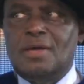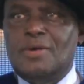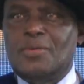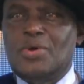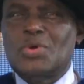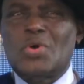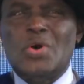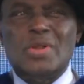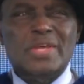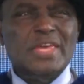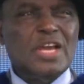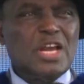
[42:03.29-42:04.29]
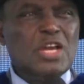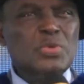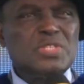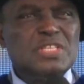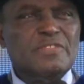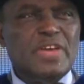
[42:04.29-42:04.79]
what we call
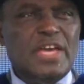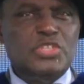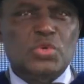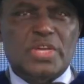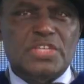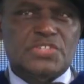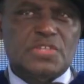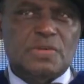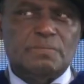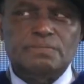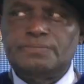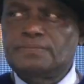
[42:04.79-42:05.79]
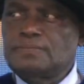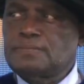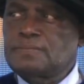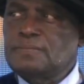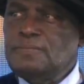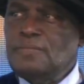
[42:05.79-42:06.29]
inclusive education.
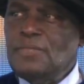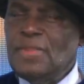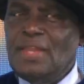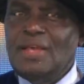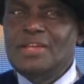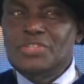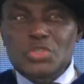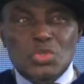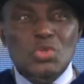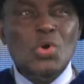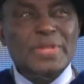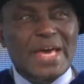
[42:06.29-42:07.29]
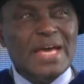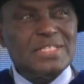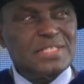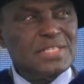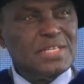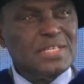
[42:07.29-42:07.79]
Did you know that
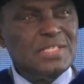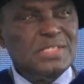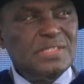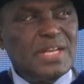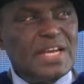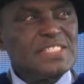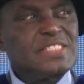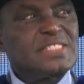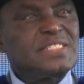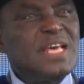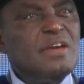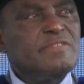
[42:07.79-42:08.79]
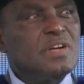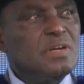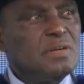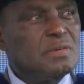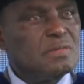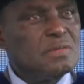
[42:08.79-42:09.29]
there are several
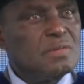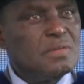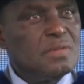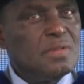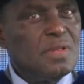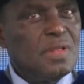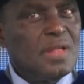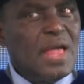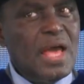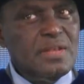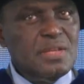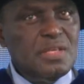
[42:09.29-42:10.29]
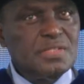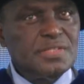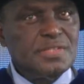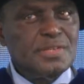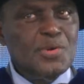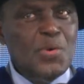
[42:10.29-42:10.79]
candidates
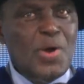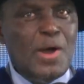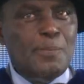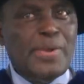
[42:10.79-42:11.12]
who are